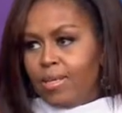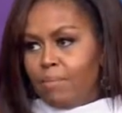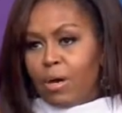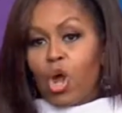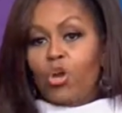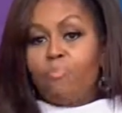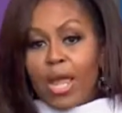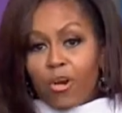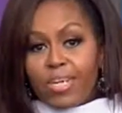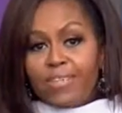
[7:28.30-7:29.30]
but on
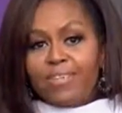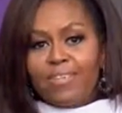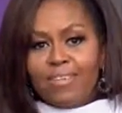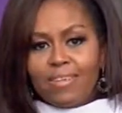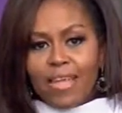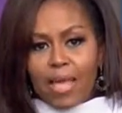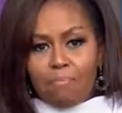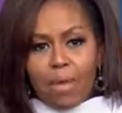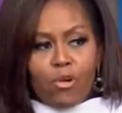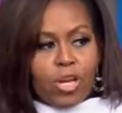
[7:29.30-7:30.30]
merit
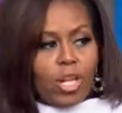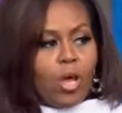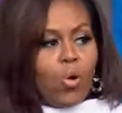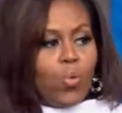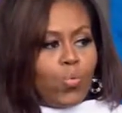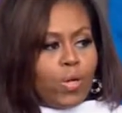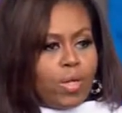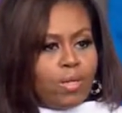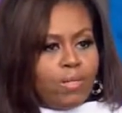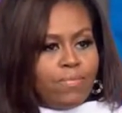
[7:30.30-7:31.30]
and merit alone.
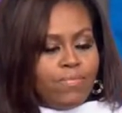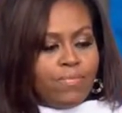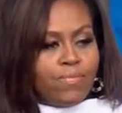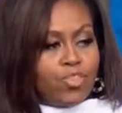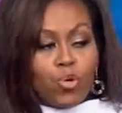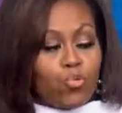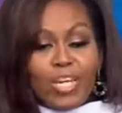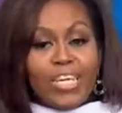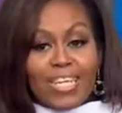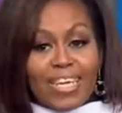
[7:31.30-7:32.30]
So
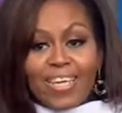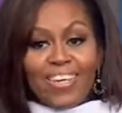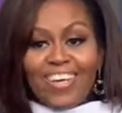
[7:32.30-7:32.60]
really,